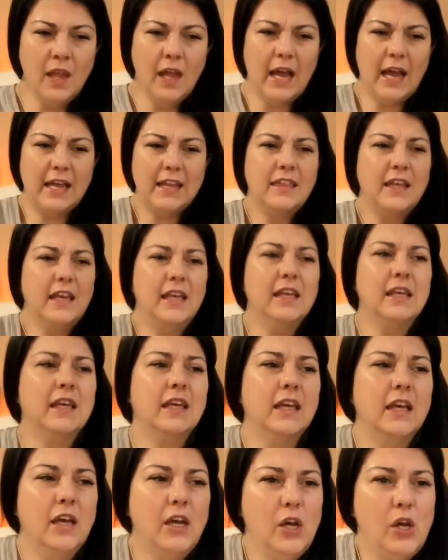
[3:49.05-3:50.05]
I think,
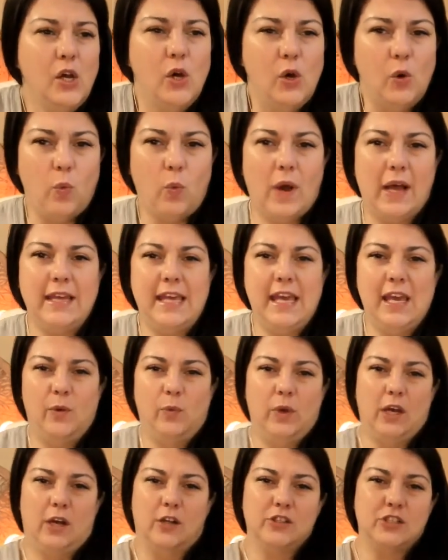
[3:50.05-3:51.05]
why can't
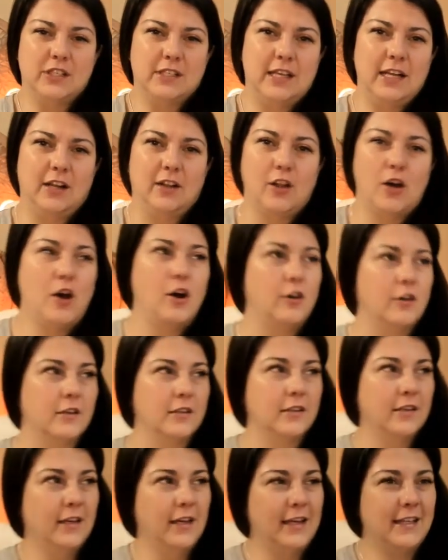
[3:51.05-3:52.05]
we all just get
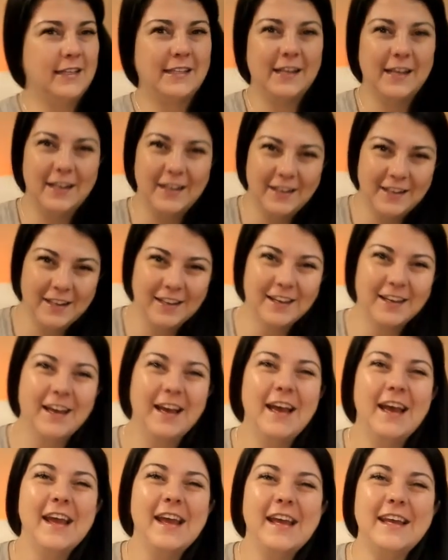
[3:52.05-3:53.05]
along?
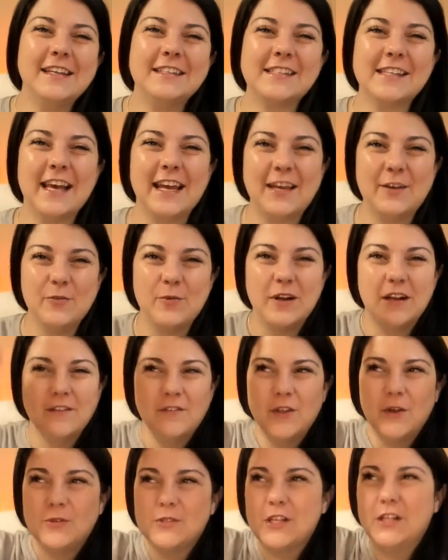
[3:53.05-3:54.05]
It's like one of
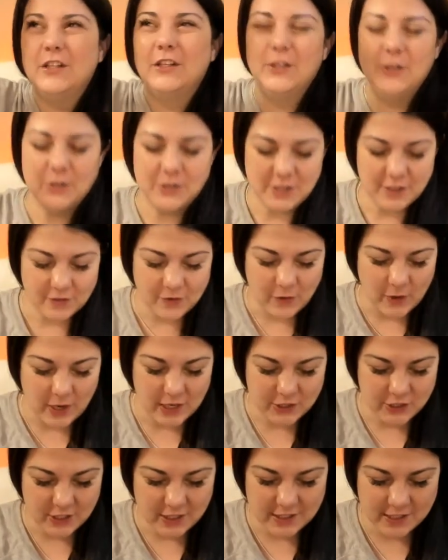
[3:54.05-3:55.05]
those elusive
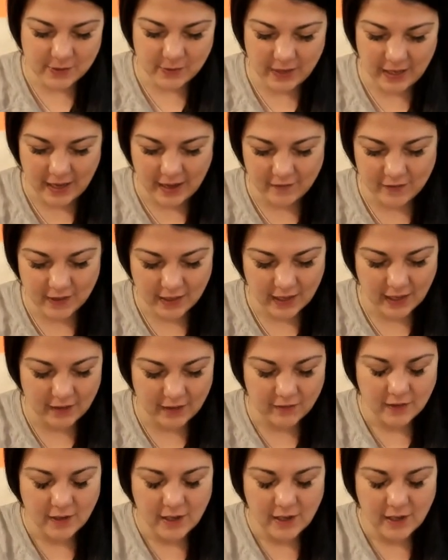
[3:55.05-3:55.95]
questions that we have in life.